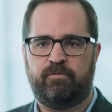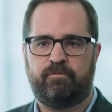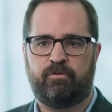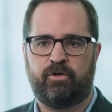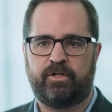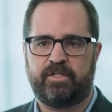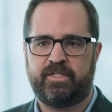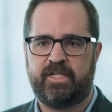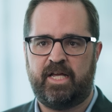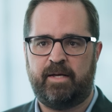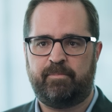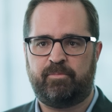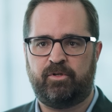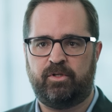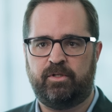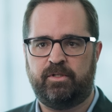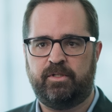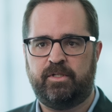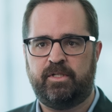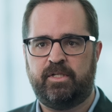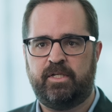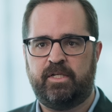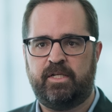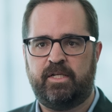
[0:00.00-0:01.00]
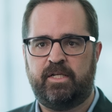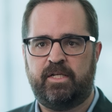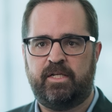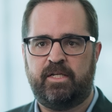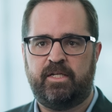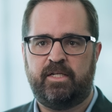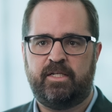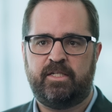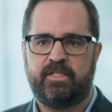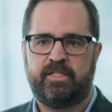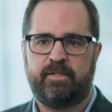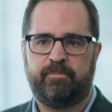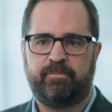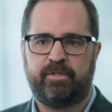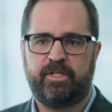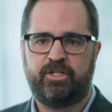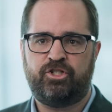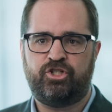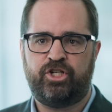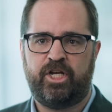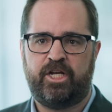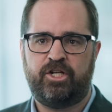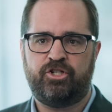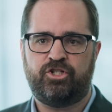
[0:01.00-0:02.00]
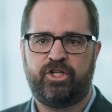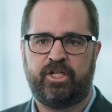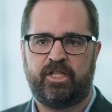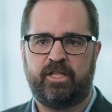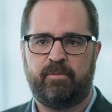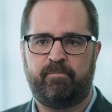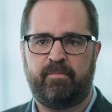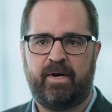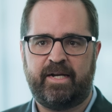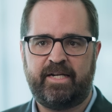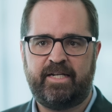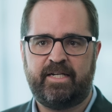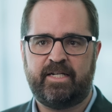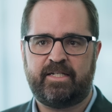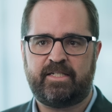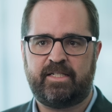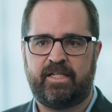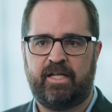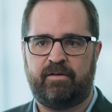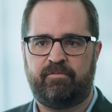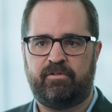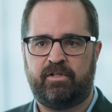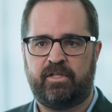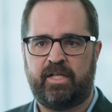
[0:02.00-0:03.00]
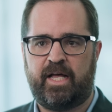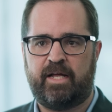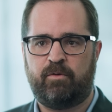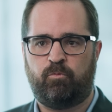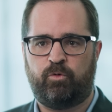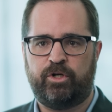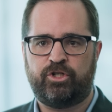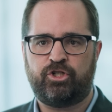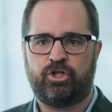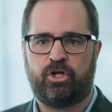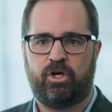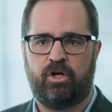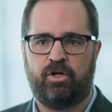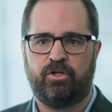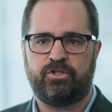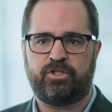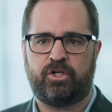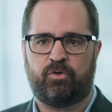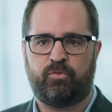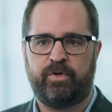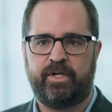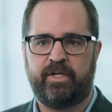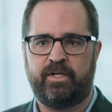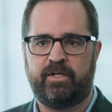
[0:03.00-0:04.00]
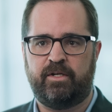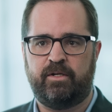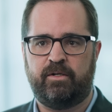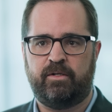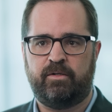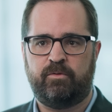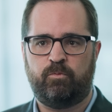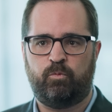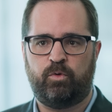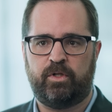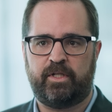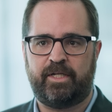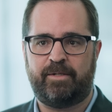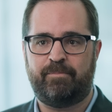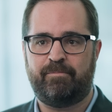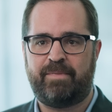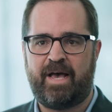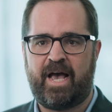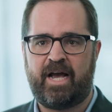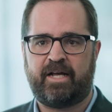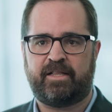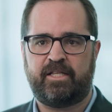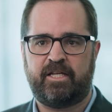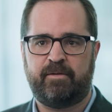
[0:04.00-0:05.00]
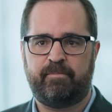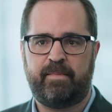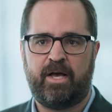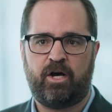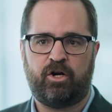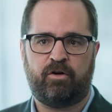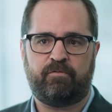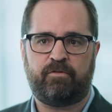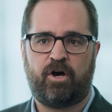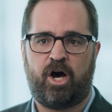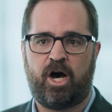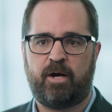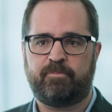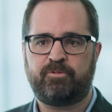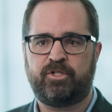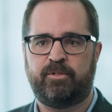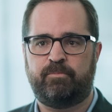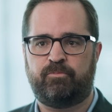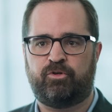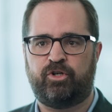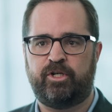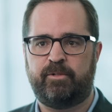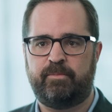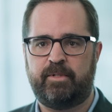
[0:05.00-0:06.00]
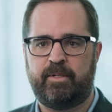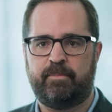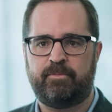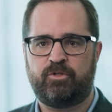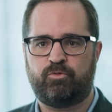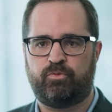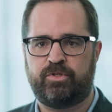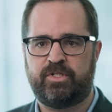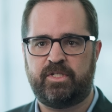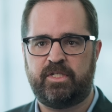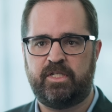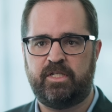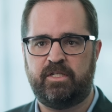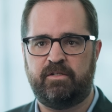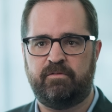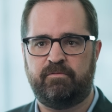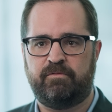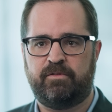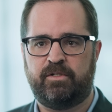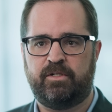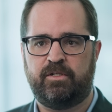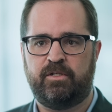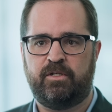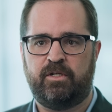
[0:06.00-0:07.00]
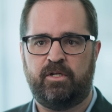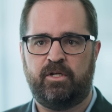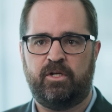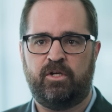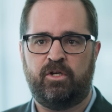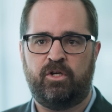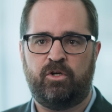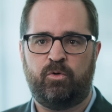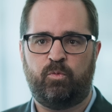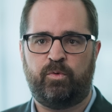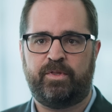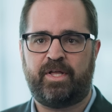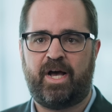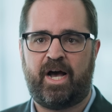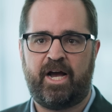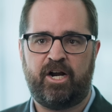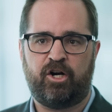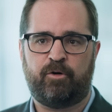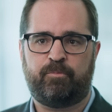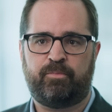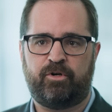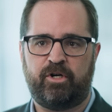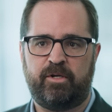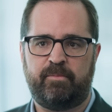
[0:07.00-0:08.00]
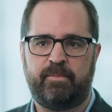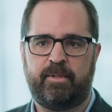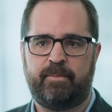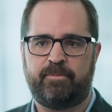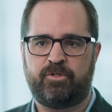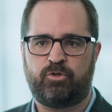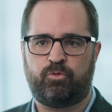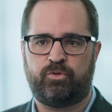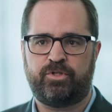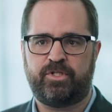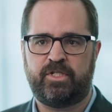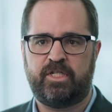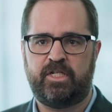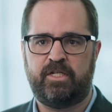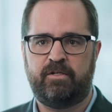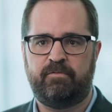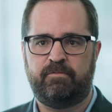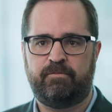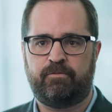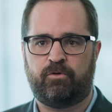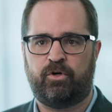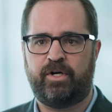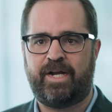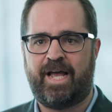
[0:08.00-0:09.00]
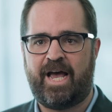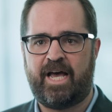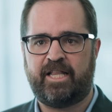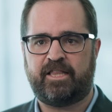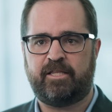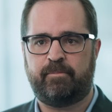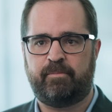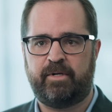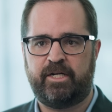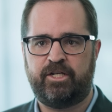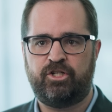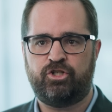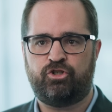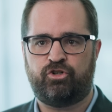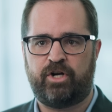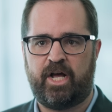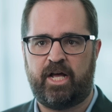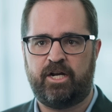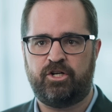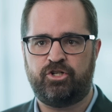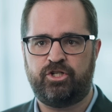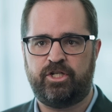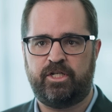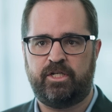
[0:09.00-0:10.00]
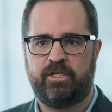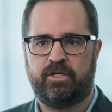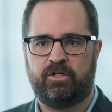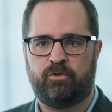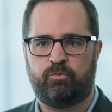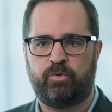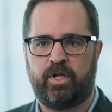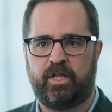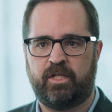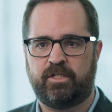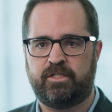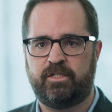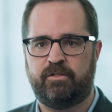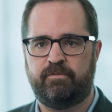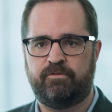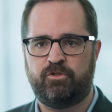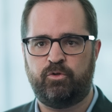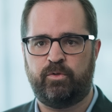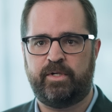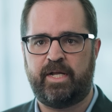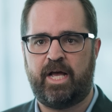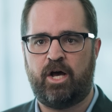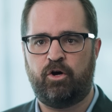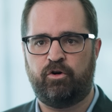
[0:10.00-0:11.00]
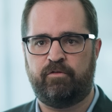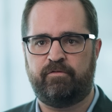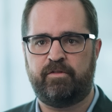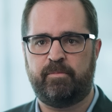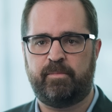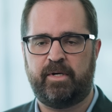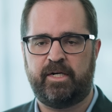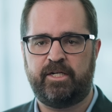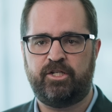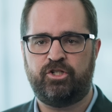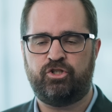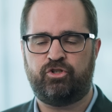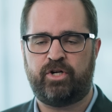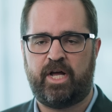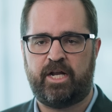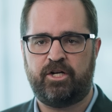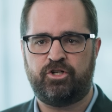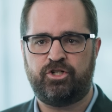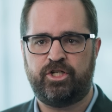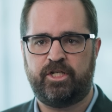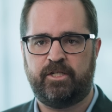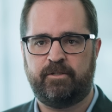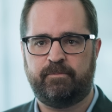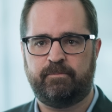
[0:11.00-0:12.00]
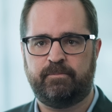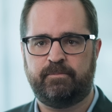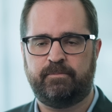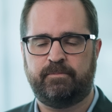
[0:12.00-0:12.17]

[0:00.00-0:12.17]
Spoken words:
For example, simply changing the moneyness level at which calls are written will impact the amount of option premiums received, with higher premiums received for an at-the-money strategy relative to an out-of-the-money strategy.